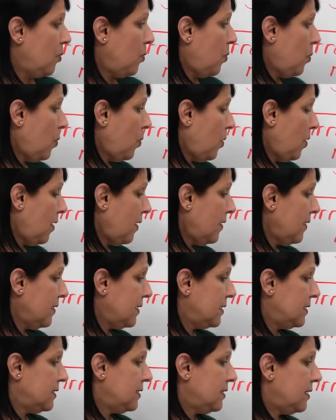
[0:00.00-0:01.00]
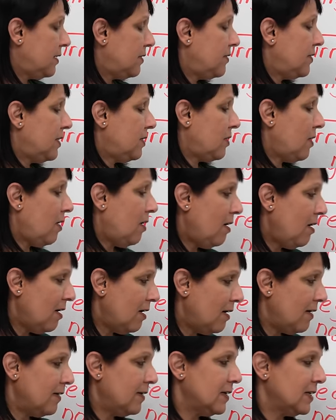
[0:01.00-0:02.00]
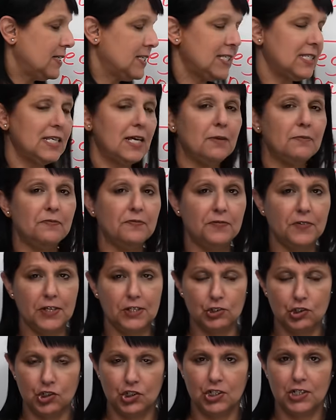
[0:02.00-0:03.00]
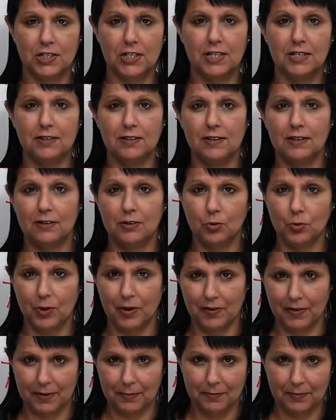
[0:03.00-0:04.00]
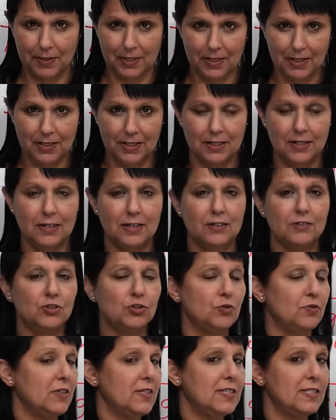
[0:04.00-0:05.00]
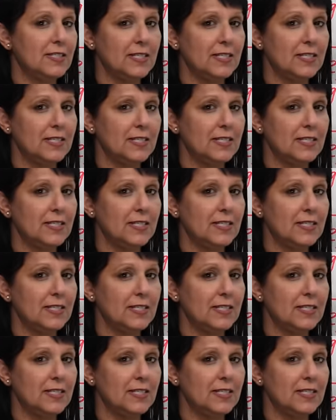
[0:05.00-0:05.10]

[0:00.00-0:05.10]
or there are some fish in the aquarium. So the